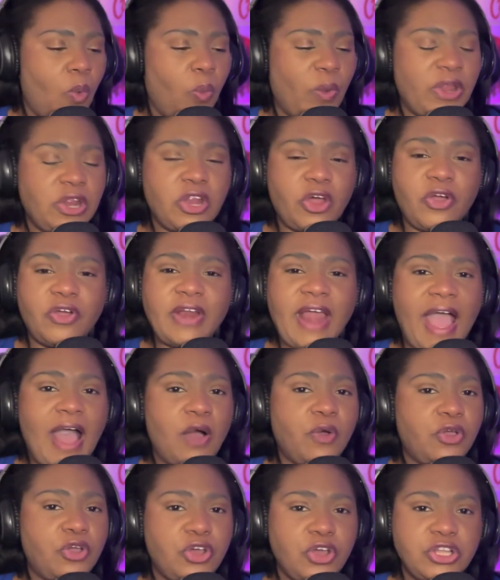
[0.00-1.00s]
We learn
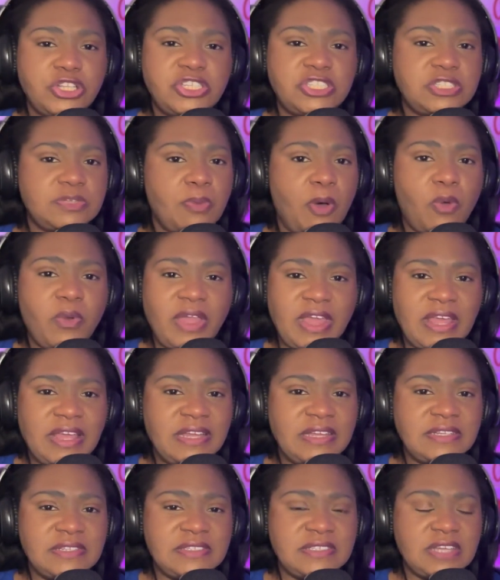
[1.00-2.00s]
how good Smoke
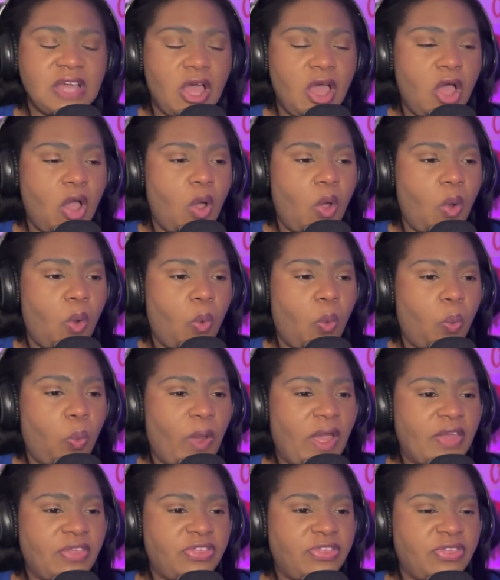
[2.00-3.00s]
is
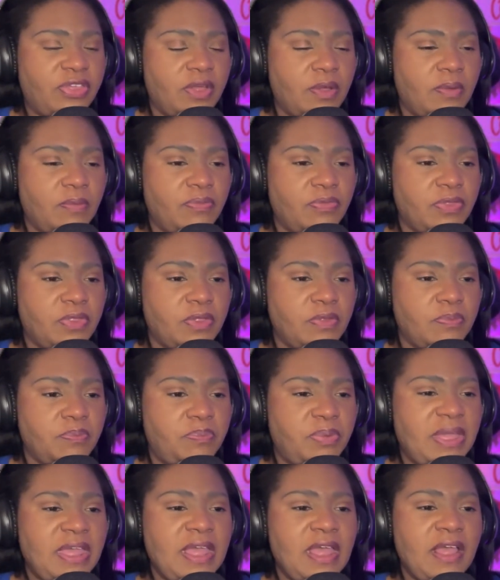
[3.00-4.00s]
with
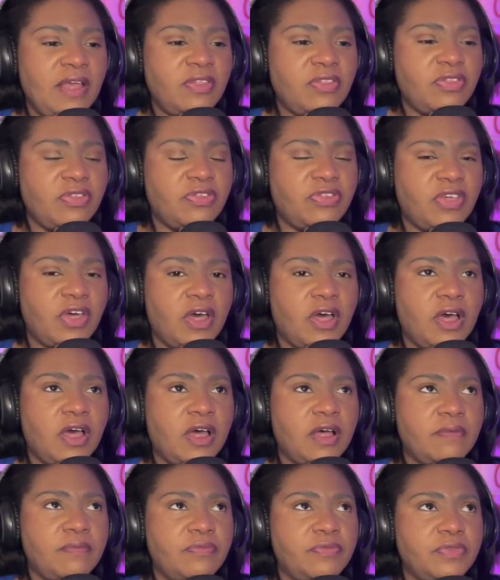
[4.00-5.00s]
being
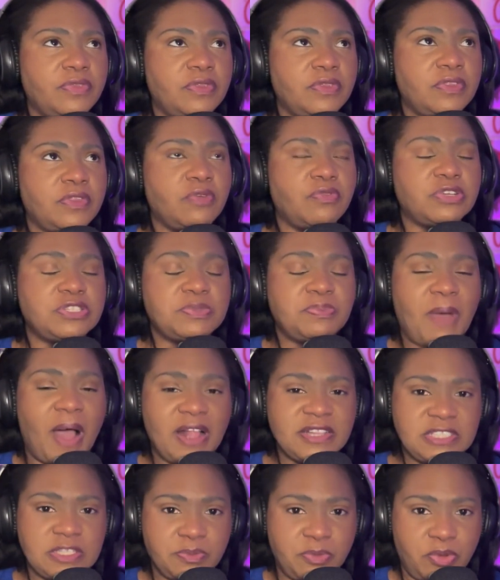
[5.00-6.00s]
the
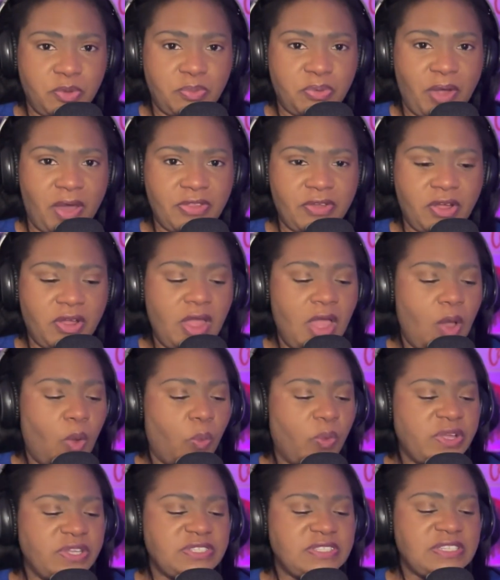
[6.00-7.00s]
responsible brother.
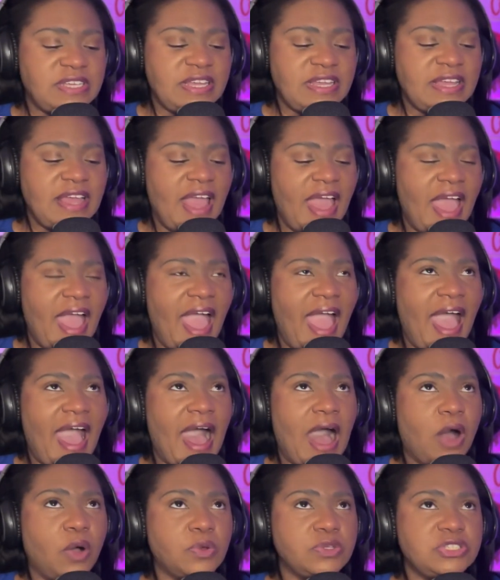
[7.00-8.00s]
We see
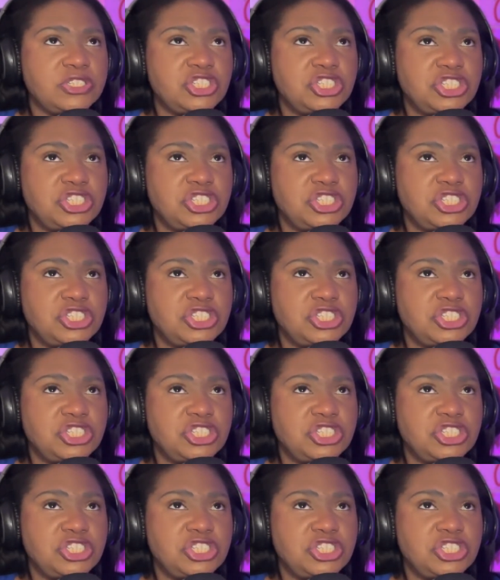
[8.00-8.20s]
how